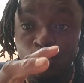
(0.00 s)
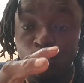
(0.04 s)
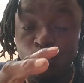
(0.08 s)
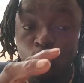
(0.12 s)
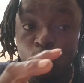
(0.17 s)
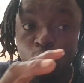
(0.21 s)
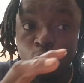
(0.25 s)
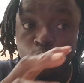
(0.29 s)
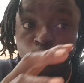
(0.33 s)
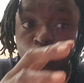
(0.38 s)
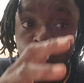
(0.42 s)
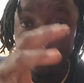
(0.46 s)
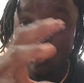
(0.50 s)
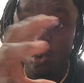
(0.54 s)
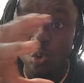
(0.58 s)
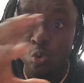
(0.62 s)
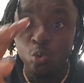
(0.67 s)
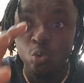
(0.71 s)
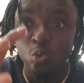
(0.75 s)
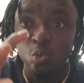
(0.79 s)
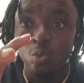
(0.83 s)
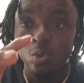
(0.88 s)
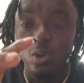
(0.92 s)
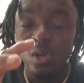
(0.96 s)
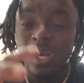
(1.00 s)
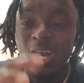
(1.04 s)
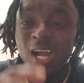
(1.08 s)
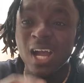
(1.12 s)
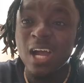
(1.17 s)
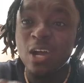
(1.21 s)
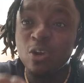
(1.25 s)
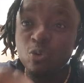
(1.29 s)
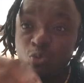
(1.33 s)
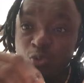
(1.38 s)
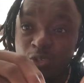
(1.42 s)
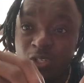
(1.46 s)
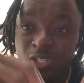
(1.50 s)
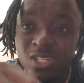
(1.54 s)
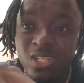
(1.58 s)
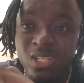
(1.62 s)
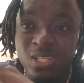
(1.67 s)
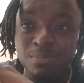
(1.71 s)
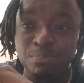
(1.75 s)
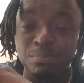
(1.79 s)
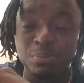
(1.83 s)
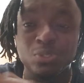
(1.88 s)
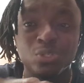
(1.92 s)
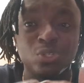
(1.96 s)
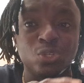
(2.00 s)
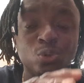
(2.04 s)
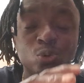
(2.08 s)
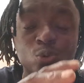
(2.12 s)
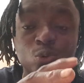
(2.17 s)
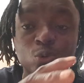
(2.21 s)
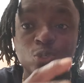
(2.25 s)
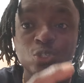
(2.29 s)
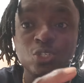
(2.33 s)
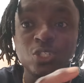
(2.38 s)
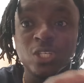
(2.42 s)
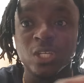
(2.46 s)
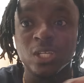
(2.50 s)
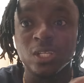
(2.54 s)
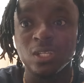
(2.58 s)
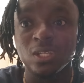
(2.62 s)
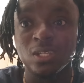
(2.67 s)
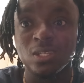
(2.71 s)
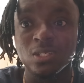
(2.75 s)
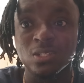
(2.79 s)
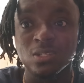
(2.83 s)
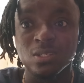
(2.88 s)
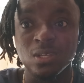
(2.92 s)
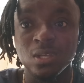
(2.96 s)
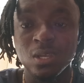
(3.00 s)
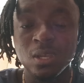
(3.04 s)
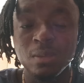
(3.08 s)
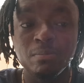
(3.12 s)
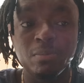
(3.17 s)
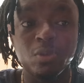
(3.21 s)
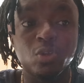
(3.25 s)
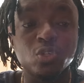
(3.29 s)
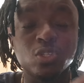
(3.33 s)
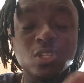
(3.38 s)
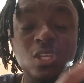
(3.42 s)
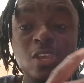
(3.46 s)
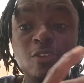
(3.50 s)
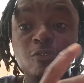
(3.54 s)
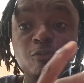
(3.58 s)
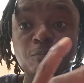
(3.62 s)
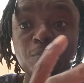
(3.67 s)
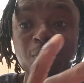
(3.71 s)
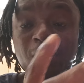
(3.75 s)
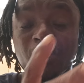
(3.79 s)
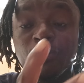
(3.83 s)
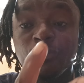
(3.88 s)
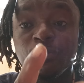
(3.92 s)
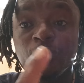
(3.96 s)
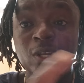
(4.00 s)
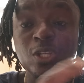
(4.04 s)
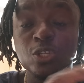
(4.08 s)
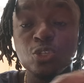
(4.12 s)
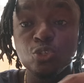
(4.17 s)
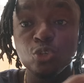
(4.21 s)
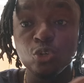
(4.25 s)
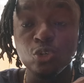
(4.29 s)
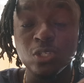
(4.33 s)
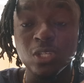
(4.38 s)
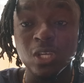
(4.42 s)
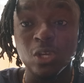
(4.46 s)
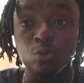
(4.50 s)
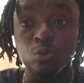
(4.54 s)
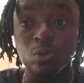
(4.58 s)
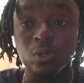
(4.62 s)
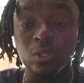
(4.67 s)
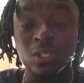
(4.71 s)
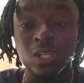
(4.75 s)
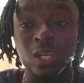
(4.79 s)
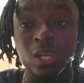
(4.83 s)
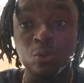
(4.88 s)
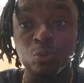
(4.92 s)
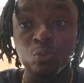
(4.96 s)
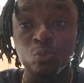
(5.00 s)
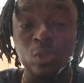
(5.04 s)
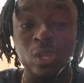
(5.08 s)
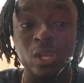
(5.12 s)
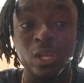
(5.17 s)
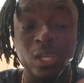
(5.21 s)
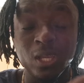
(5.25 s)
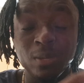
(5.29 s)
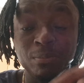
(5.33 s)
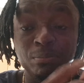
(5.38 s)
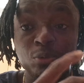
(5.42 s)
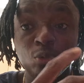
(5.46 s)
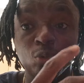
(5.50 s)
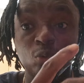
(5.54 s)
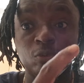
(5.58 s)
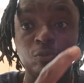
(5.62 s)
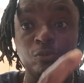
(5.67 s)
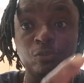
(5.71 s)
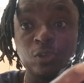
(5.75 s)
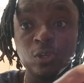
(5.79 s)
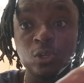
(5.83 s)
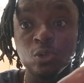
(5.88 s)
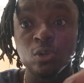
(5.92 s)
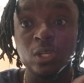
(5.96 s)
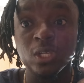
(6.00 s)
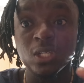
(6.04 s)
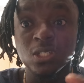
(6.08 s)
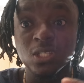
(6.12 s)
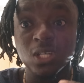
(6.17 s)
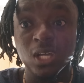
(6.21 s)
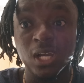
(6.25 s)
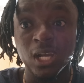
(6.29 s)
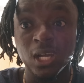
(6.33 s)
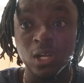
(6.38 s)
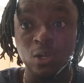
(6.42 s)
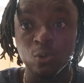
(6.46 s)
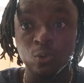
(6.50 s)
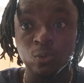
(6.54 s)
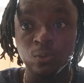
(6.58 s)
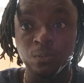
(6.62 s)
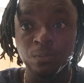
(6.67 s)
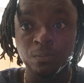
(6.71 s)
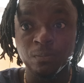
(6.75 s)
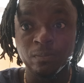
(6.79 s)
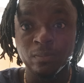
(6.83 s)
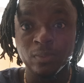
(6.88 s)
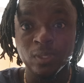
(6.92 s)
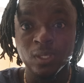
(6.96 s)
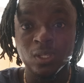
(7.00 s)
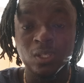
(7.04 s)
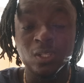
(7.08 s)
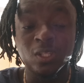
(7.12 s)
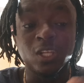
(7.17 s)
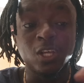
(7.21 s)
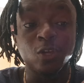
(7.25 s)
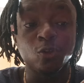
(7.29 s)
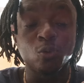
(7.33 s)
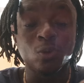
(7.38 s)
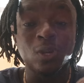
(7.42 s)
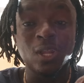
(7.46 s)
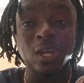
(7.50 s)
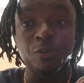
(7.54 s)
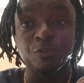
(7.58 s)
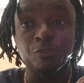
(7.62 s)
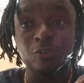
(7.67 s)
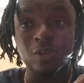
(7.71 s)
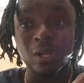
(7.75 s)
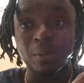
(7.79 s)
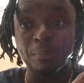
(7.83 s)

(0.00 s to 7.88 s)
to know how deep the ocean is. Because if peradventure they were able to figure it out, they will have